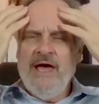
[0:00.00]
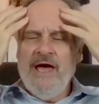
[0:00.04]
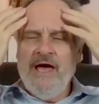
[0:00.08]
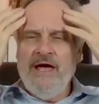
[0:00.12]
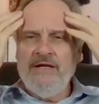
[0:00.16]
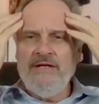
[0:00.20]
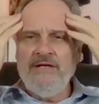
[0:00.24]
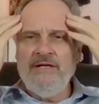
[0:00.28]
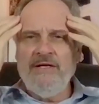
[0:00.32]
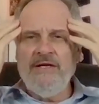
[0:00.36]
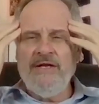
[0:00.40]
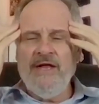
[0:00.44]

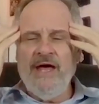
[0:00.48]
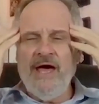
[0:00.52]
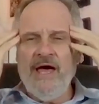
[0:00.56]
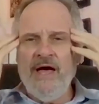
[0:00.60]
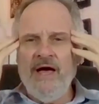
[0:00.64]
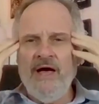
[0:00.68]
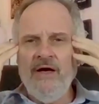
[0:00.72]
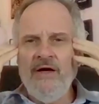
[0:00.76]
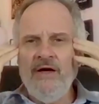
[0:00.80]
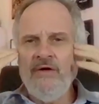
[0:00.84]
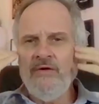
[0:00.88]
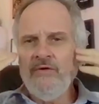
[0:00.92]
and
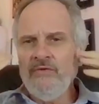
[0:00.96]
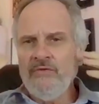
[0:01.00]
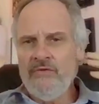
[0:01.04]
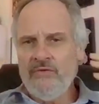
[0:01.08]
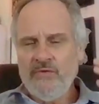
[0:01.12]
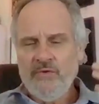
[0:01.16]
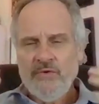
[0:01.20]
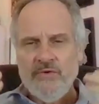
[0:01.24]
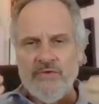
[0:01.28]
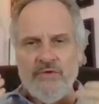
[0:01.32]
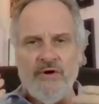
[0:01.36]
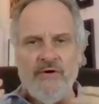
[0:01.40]
down
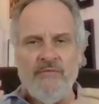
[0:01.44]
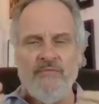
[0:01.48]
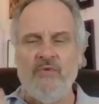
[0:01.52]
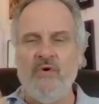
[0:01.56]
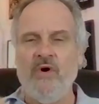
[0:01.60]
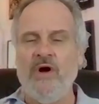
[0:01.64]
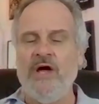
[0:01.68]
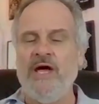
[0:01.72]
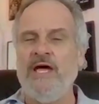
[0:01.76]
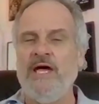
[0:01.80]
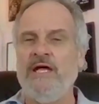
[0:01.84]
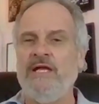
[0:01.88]
through their
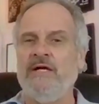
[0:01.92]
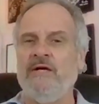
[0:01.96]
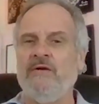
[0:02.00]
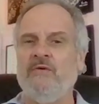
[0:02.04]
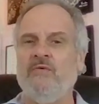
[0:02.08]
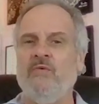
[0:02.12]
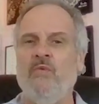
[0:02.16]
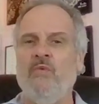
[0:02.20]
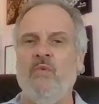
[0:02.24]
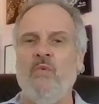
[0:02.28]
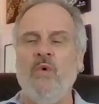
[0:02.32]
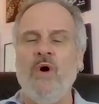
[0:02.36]
brain
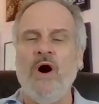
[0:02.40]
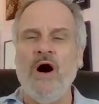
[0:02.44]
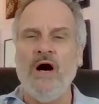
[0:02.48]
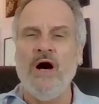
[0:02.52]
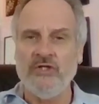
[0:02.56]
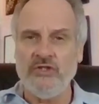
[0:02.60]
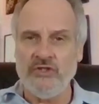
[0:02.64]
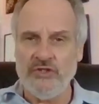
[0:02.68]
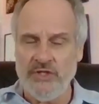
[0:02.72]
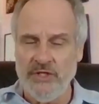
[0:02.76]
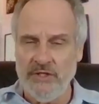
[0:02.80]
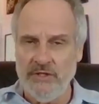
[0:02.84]
and
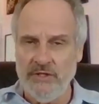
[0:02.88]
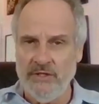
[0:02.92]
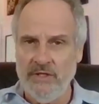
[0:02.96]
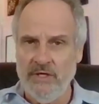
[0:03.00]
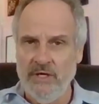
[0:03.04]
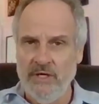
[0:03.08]
washing